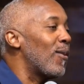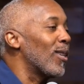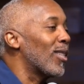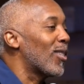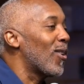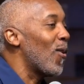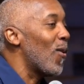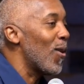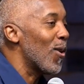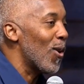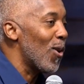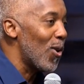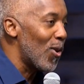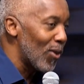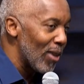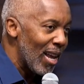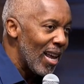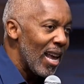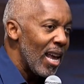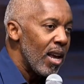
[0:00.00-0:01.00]
what's going on.
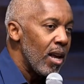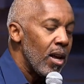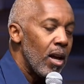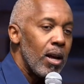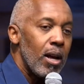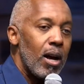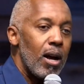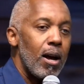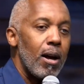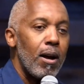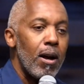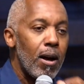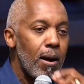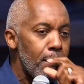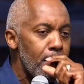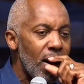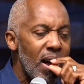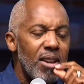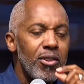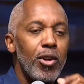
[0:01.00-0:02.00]

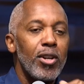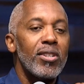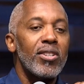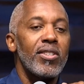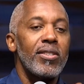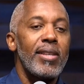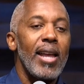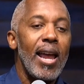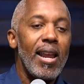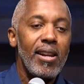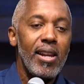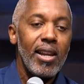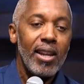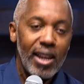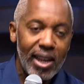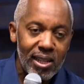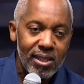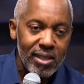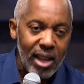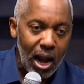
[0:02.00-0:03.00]
Understanding
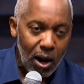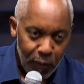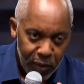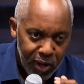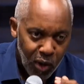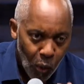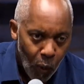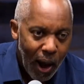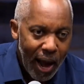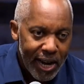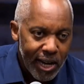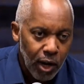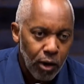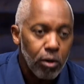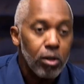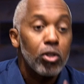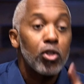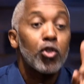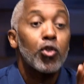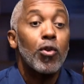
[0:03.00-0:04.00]
is not
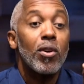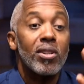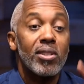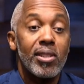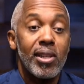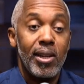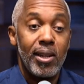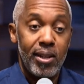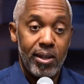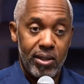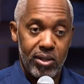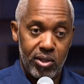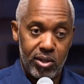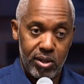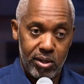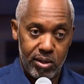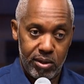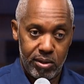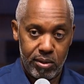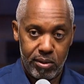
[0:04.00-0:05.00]
required. Trust is.
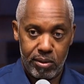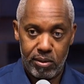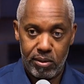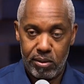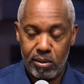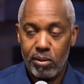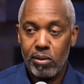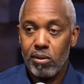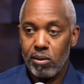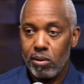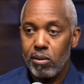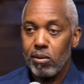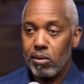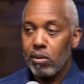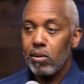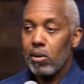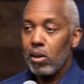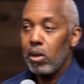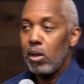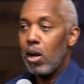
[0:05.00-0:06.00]

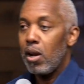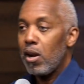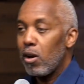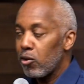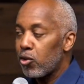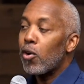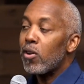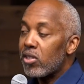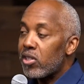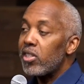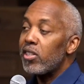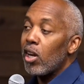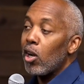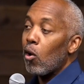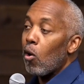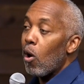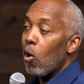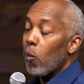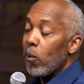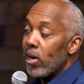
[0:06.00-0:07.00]
No, trust in the
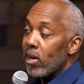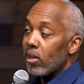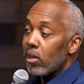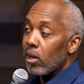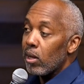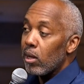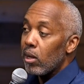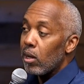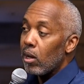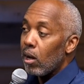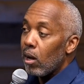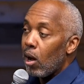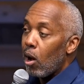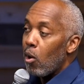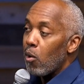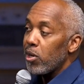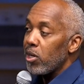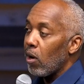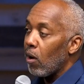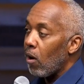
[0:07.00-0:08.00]
Lord with
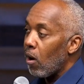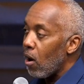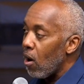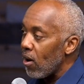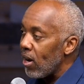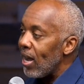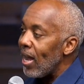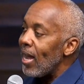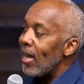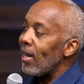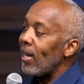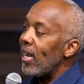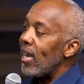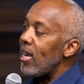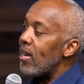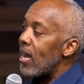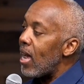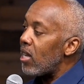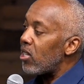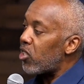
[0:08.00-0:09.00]
all your heart.
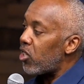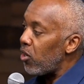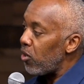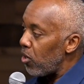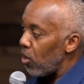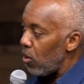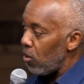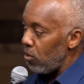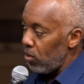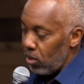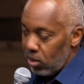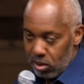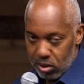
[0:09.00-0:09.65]
Lean not to your,